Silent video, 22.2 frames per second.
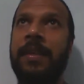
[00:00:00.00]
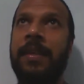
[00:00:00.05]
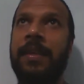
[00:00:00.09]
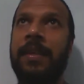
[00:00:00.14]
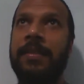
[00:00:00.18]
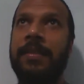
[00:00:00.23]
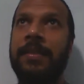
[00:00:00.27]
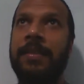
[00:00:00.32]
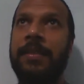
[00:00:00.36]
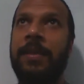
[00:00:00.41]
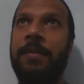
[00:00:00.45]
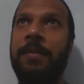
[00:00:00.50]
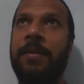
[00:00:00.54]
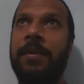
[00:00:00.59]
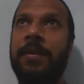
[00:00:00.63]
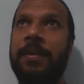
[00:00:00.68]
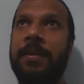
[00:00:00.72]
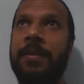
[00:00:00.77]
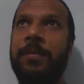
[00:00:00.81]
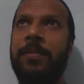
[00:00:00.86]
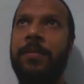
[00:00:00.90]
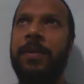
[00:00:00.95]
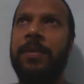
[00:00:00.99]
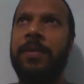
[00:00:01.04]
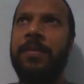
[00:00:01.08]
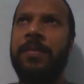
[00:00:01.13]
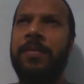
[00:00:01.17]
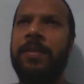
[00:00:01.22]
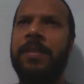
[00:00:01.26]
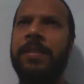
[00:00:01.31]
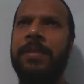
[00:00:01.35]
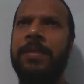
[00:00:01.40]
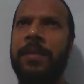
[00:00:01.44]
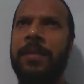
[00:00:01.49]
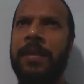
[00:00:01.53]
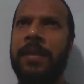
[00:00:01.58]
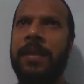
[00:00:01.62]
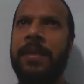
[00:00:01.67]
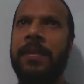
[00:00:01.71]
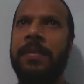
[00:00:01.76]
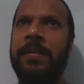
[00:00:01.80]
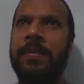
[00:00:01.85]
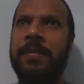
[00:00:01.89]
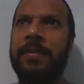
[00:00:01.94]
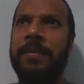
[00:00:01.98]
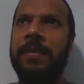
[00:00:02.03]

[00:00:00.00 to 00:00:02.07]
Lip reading: in summer in the first one? Yeah.